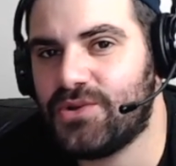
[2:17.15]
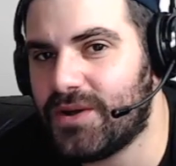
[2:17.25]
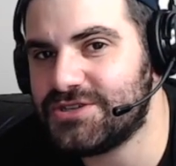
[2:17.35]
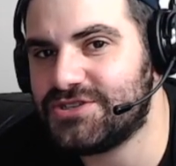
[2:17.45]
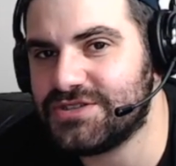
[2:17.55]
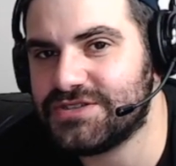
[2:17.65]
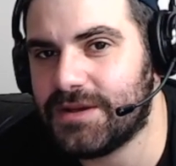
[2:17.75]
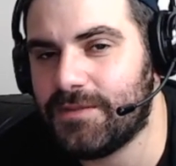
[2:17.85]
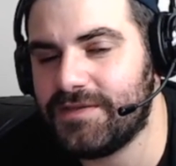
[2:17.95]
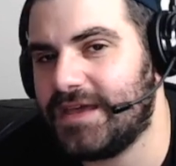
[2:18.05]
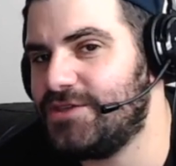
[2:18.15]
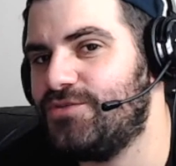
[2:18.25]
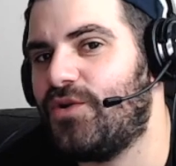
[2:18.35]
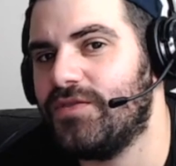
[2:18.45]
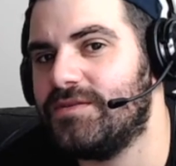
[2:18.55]
question someone that you
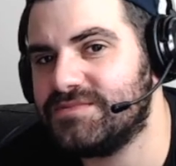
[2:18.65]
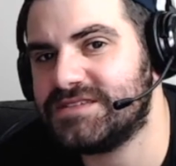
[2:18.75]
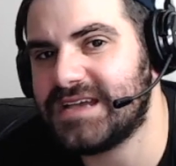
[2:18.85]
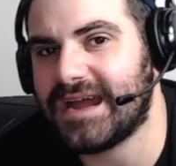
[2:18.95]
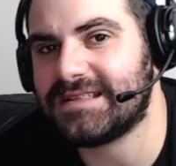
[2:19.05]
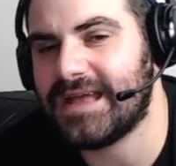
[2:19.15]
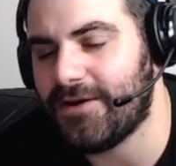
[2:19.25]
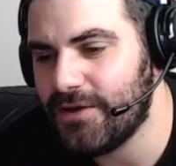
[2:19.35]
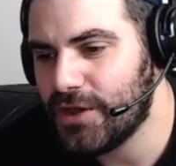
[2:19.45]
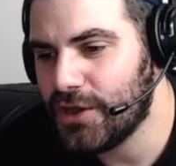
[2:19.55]
want them sacked. Now,